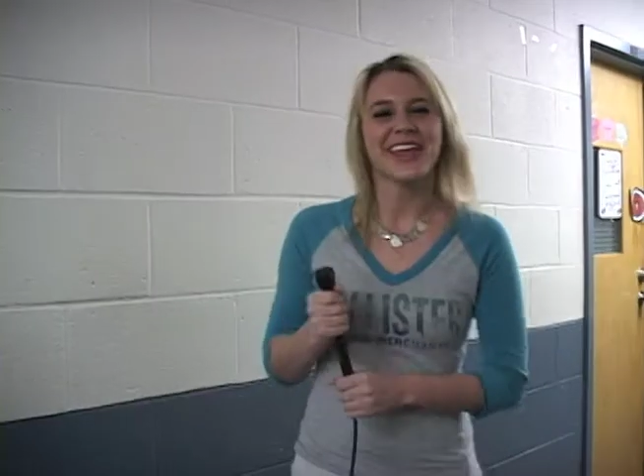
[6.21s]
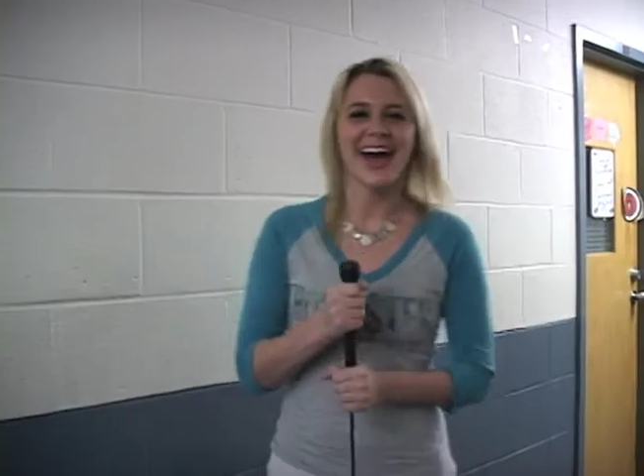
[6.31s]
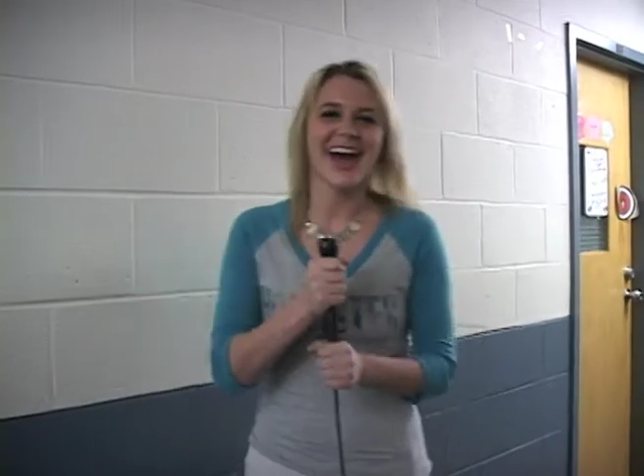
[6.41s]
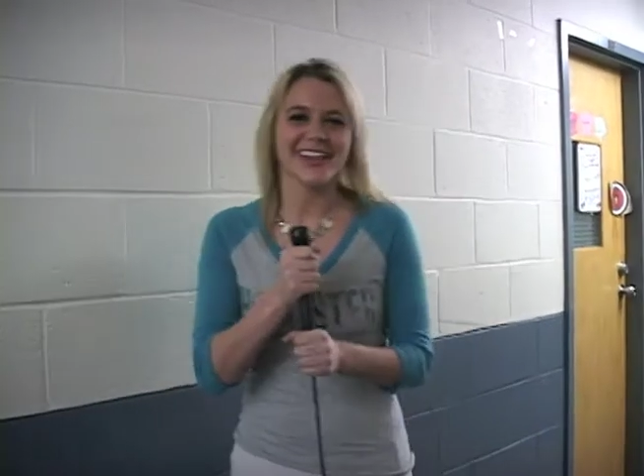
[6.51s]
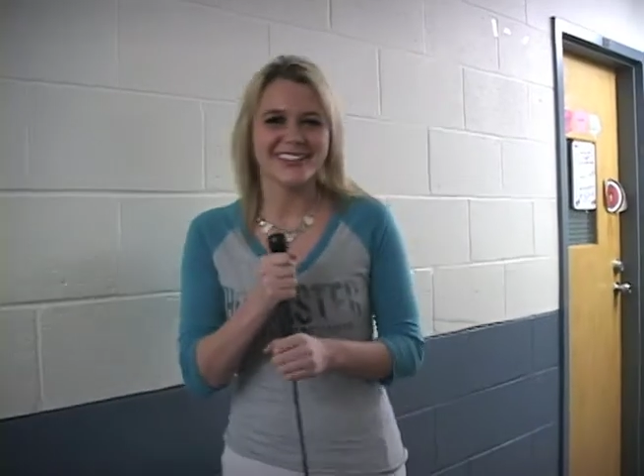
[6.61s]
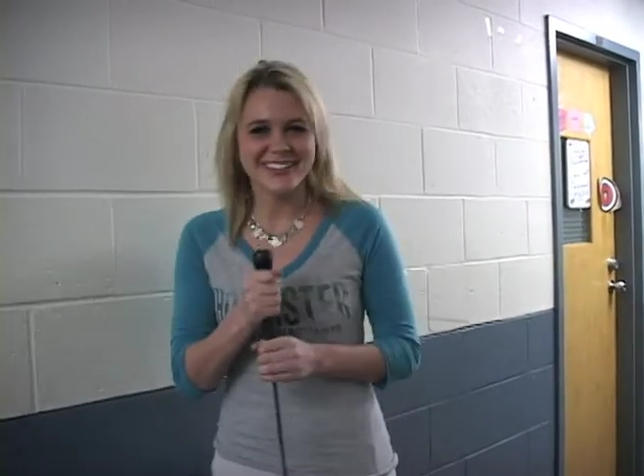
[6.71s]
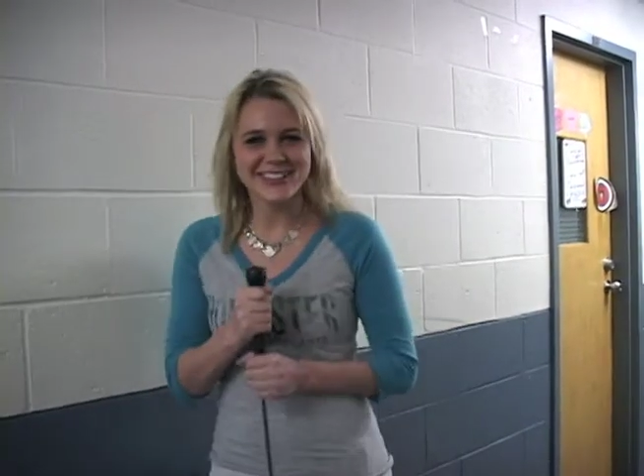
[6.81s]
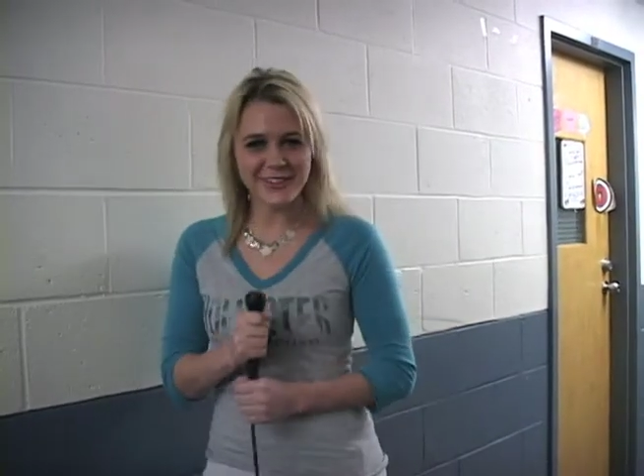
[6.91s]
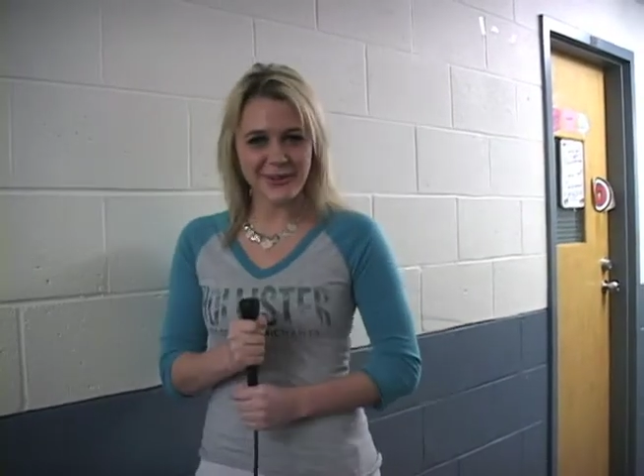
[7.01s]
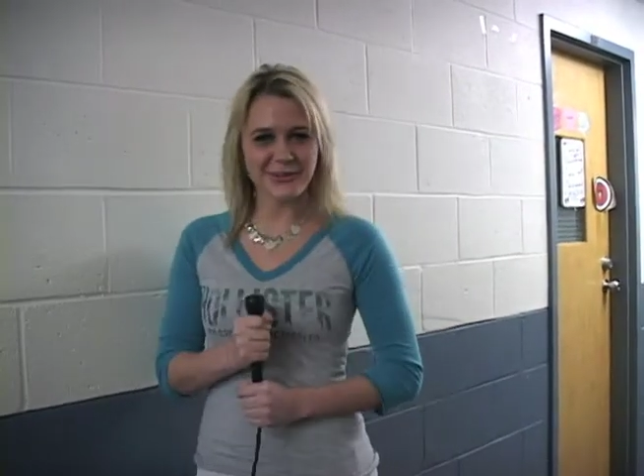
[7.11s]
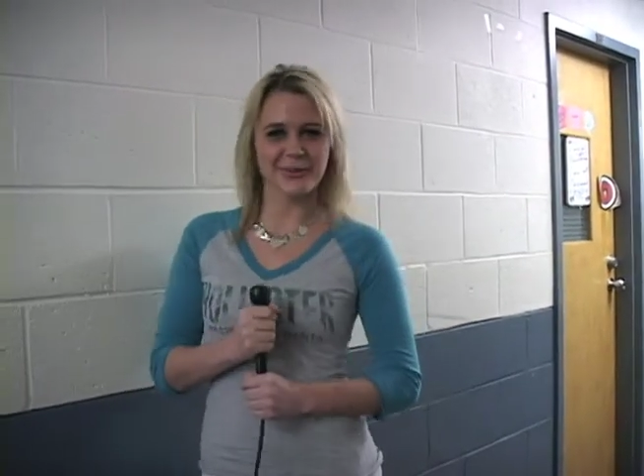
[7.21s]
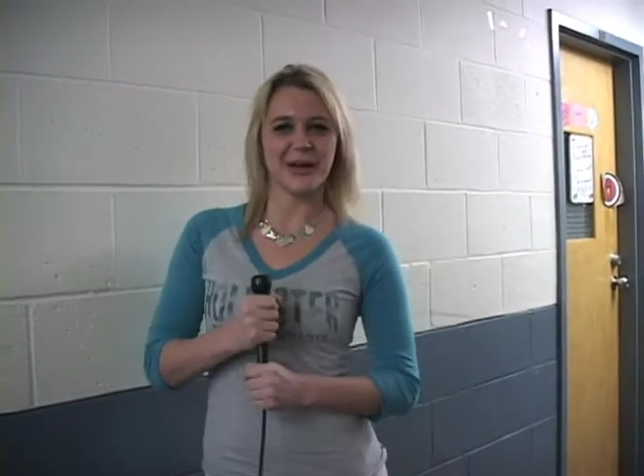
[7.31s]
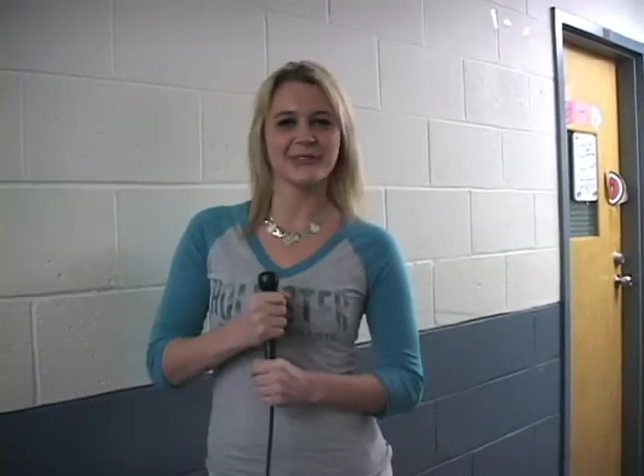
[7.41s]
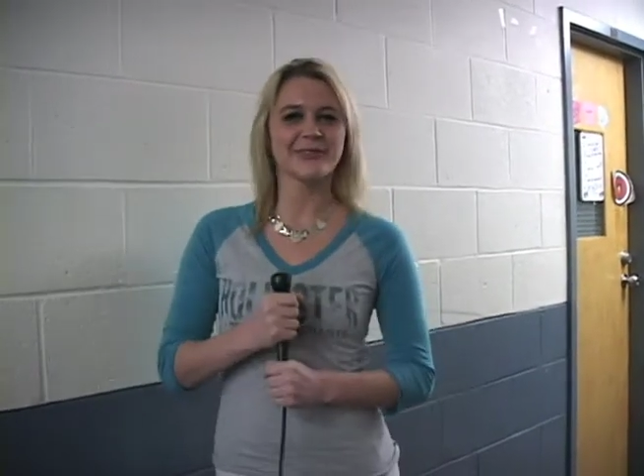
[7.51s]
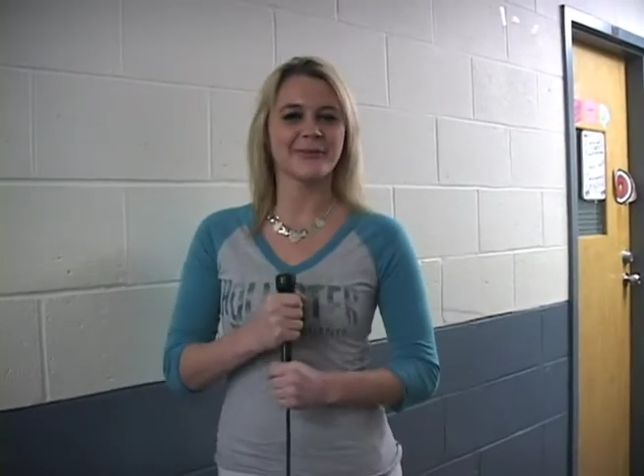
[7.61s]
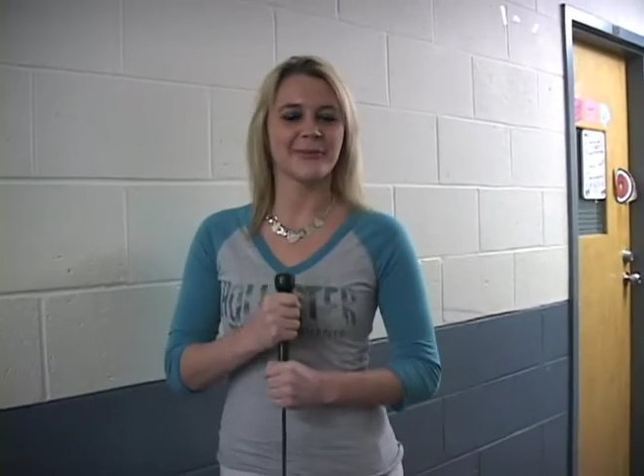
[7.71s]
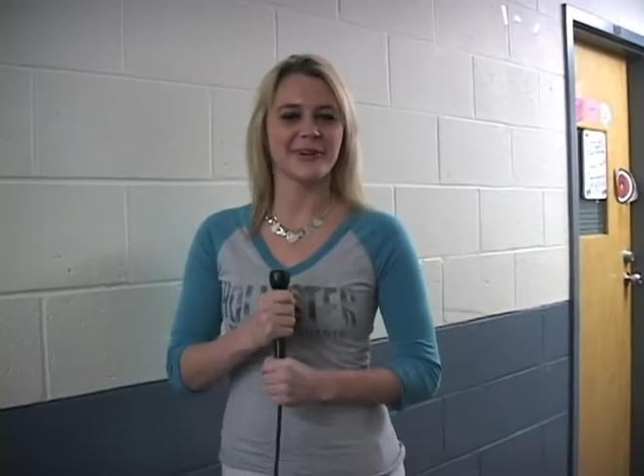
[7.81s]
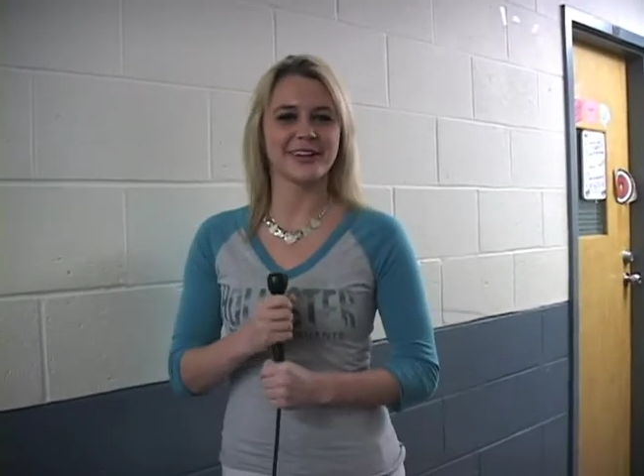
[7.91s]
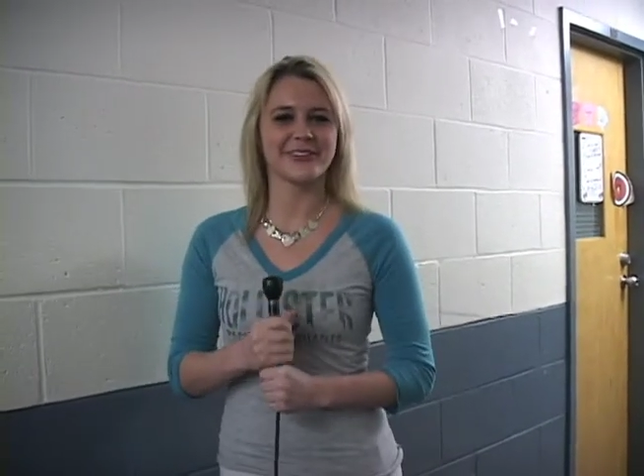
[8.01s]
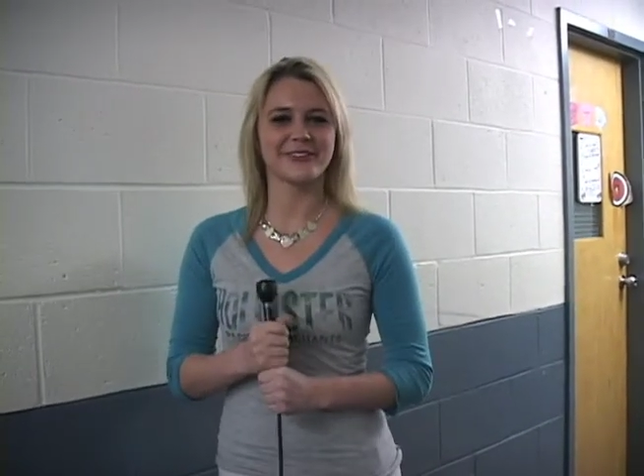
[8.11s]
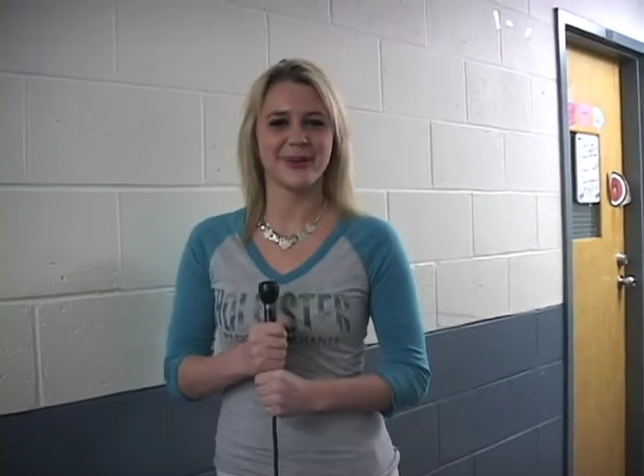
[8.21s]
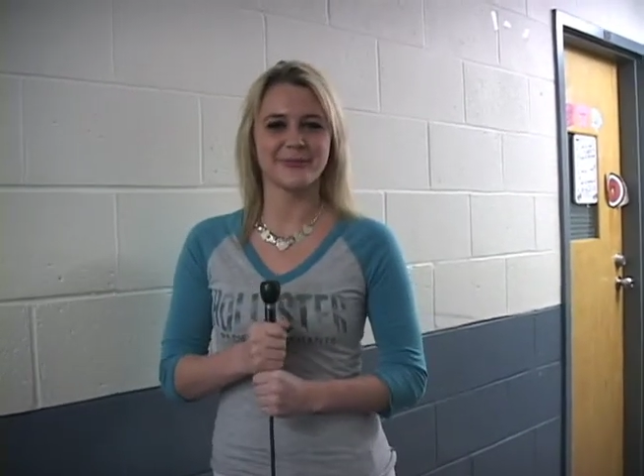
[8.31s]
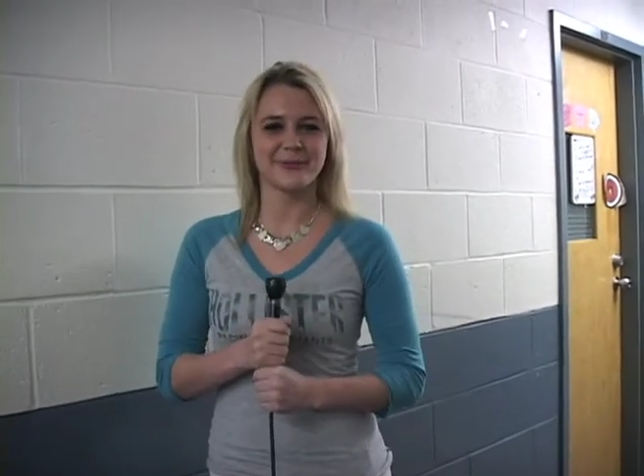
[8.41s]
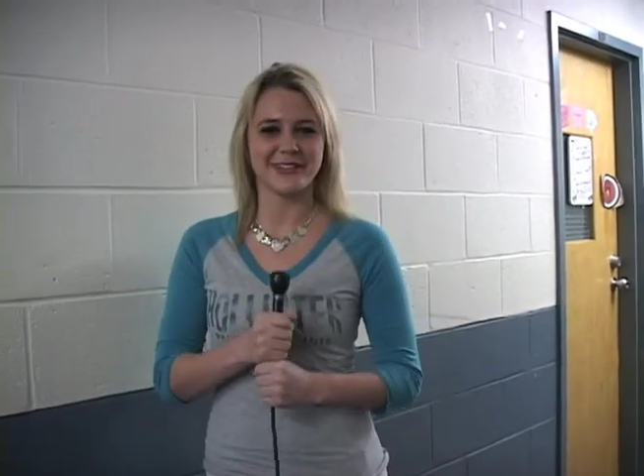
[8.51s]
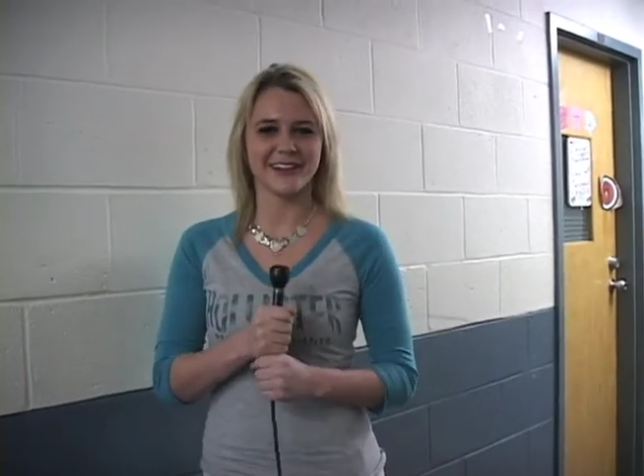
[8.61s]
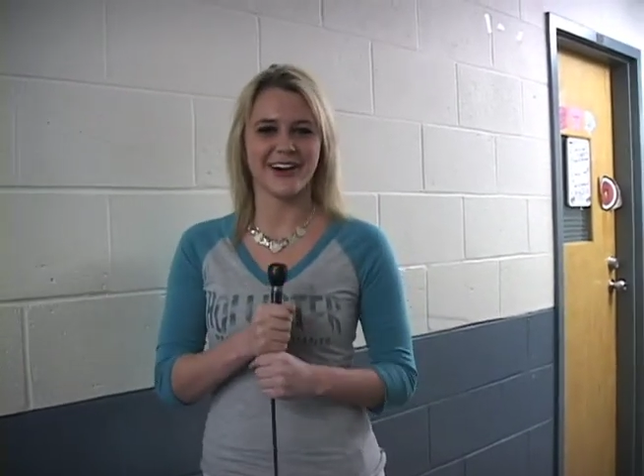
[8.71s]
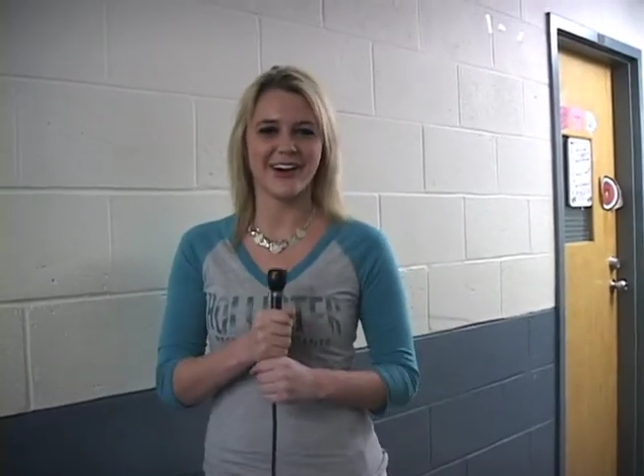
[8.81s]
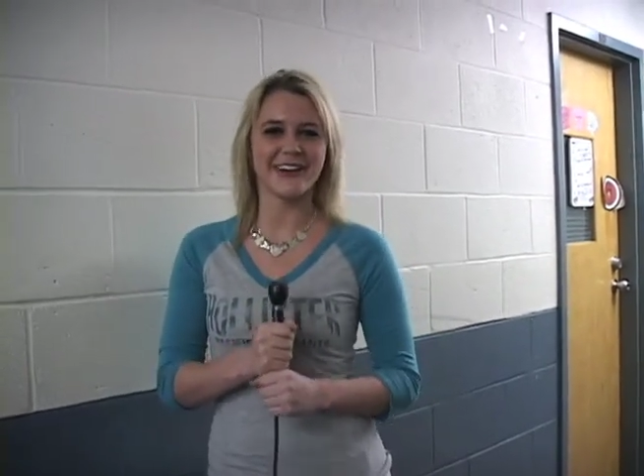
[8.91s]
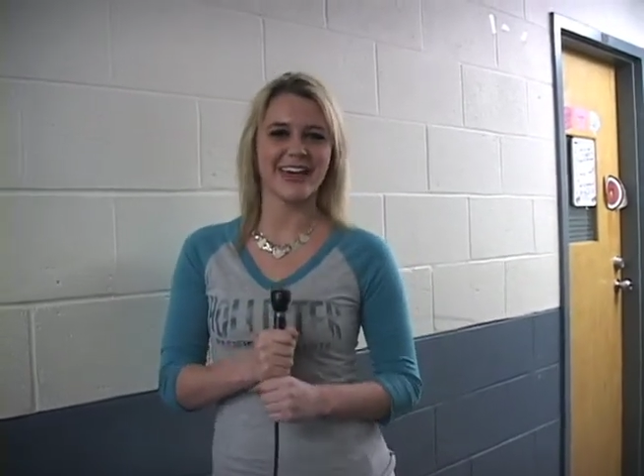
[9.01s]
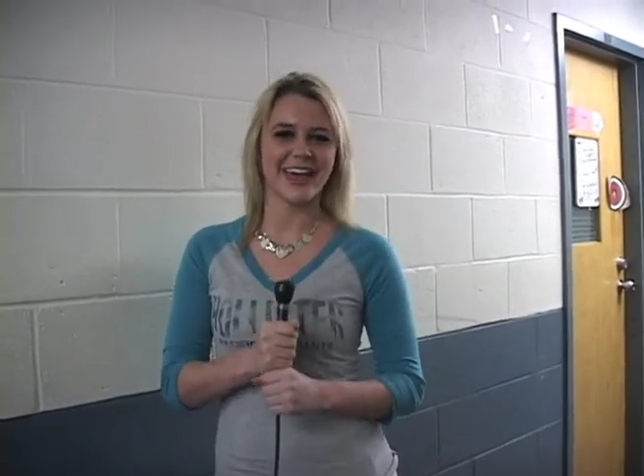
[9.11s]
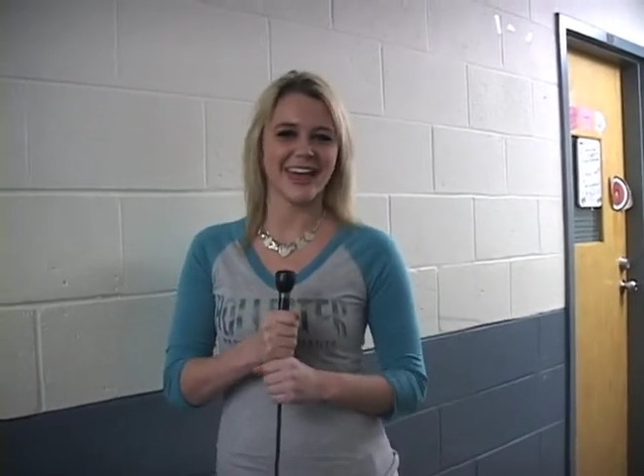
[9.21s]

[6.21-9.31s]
Hi, this is Chloe Baldwin reporting from Brindle Hall,